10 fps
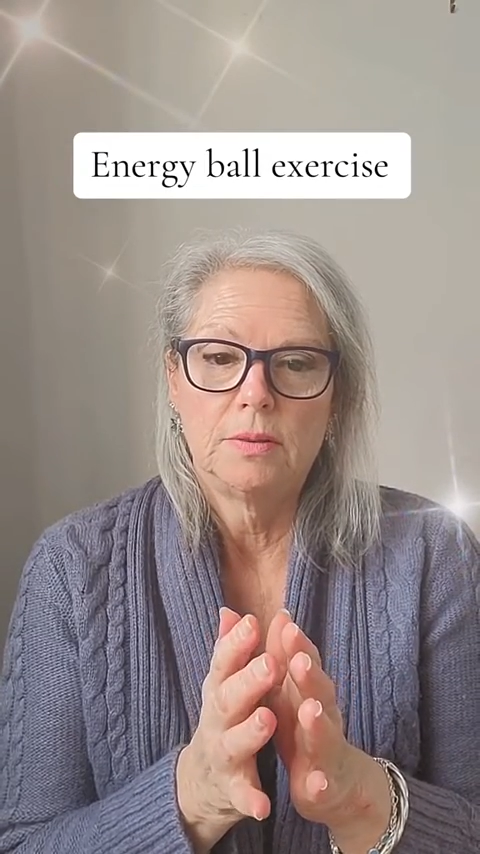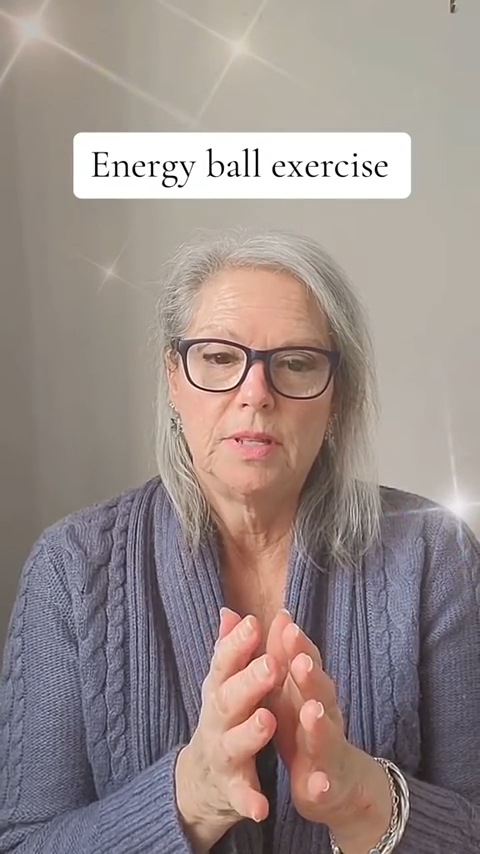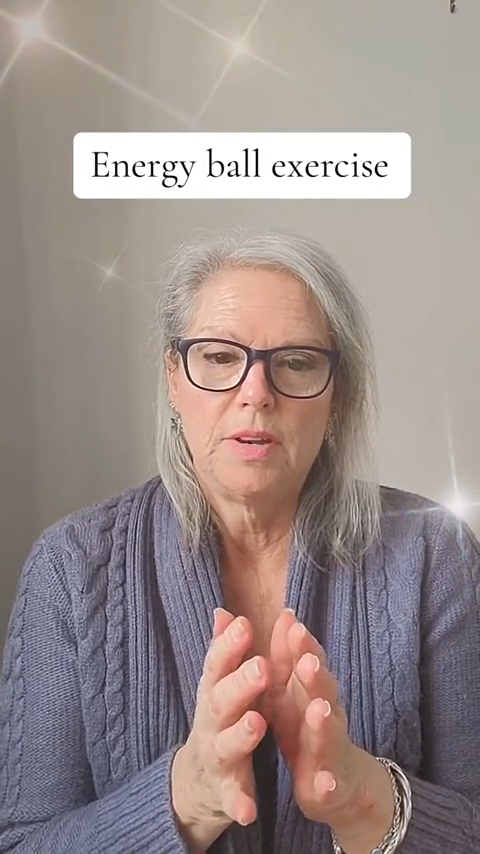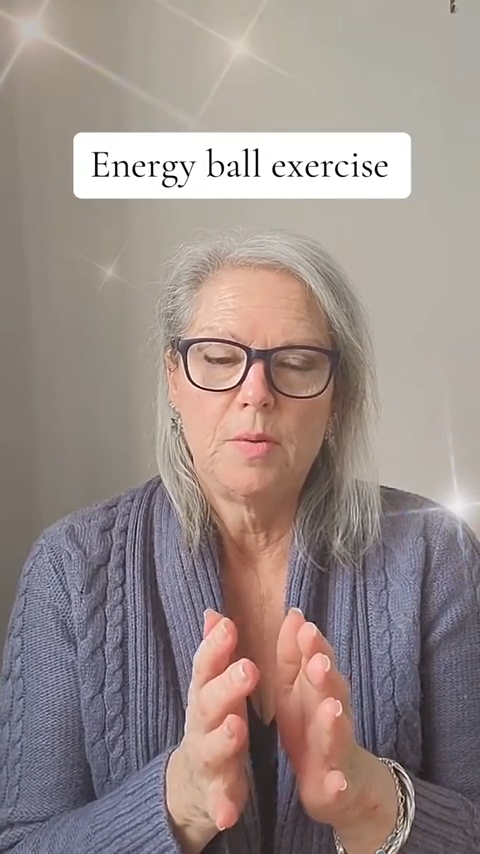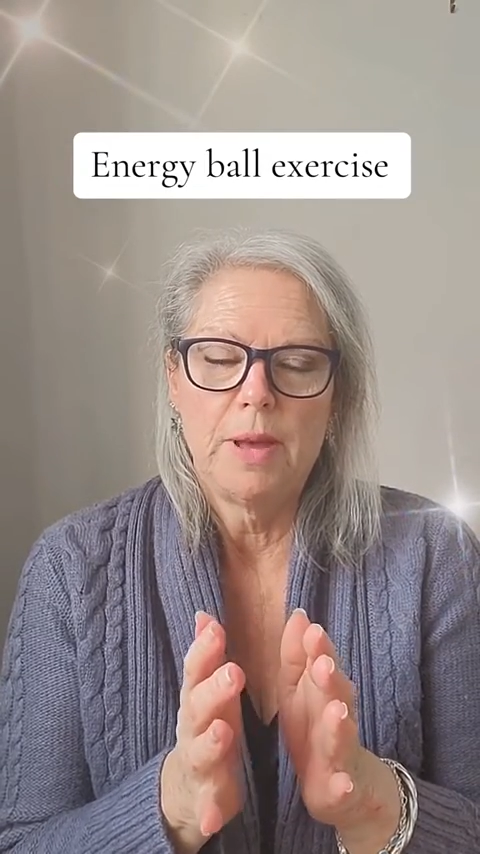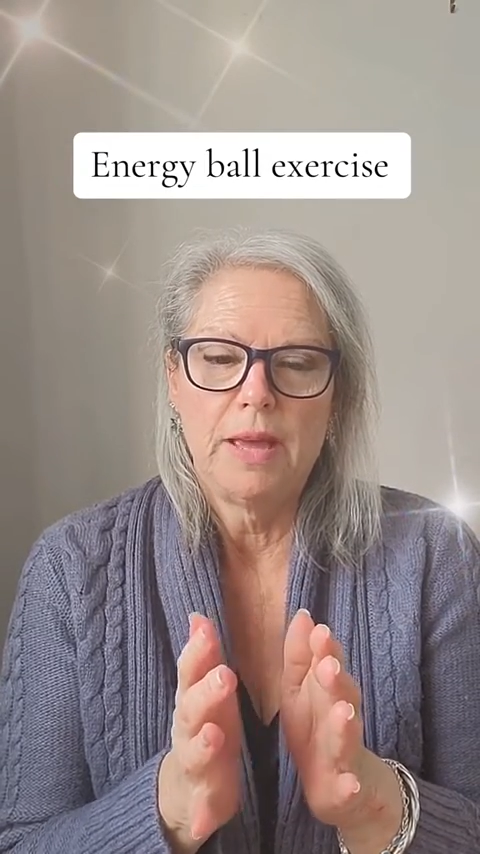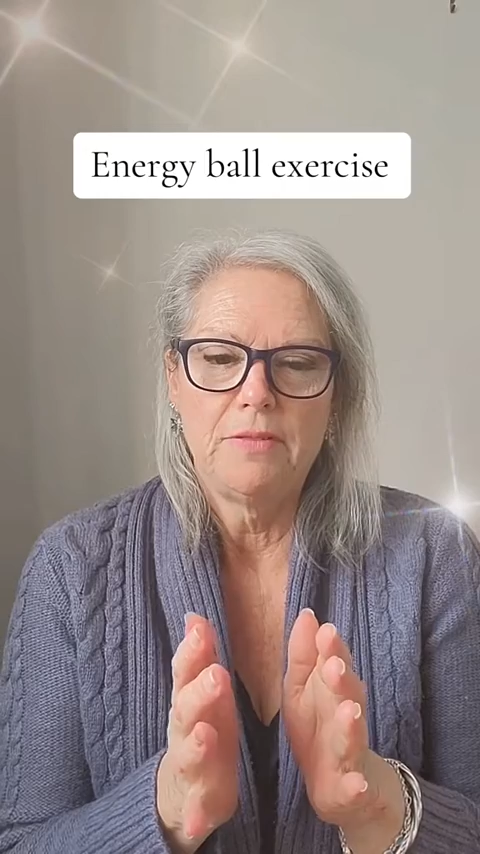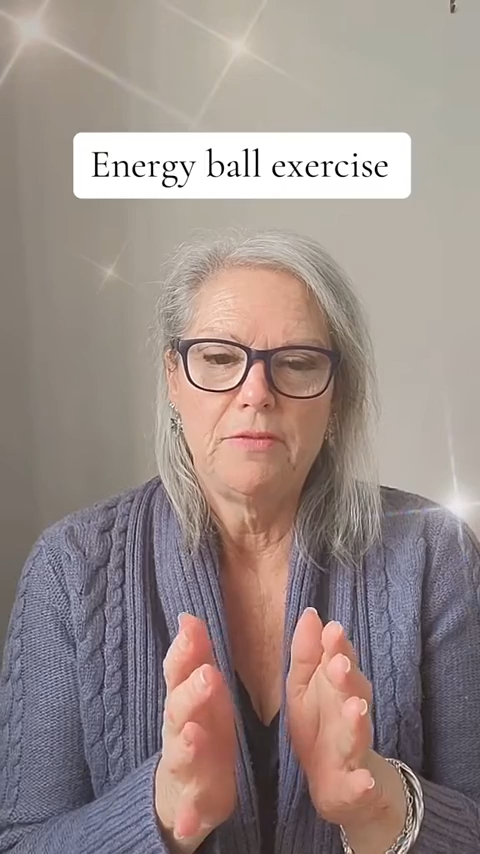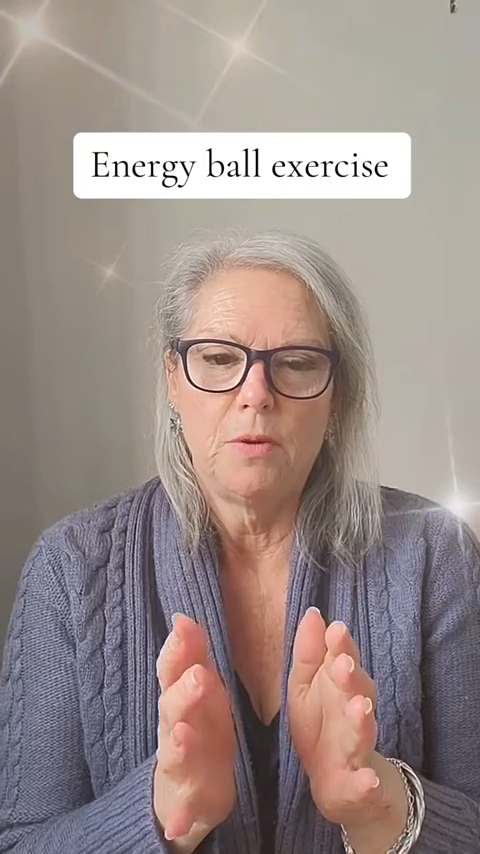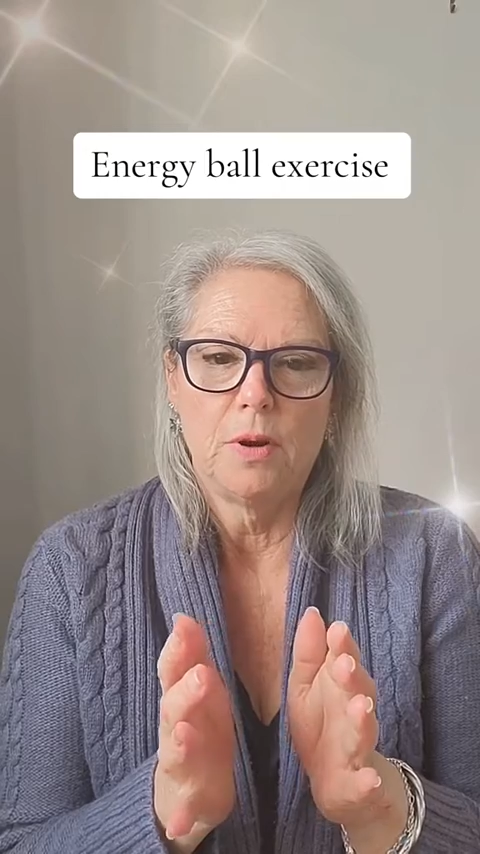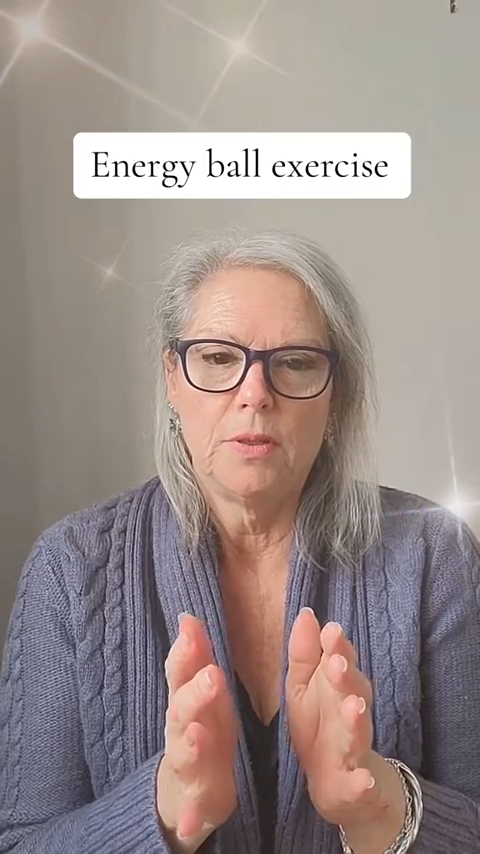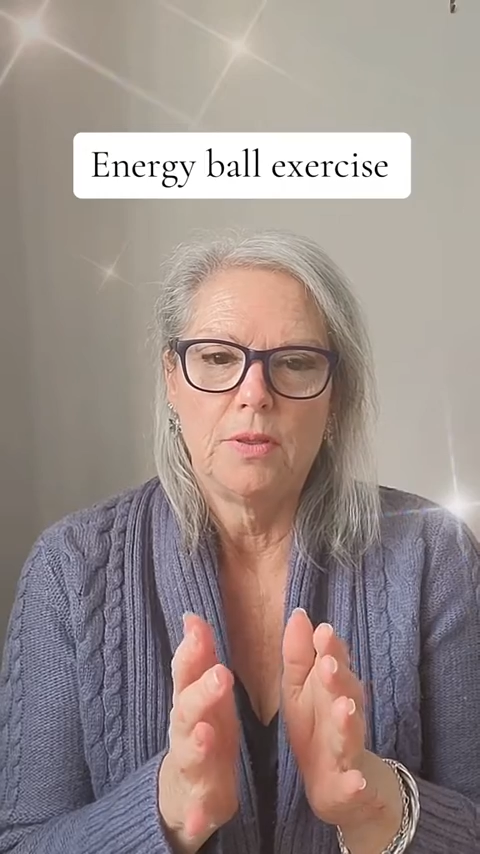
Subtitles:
Kind of go back and forth.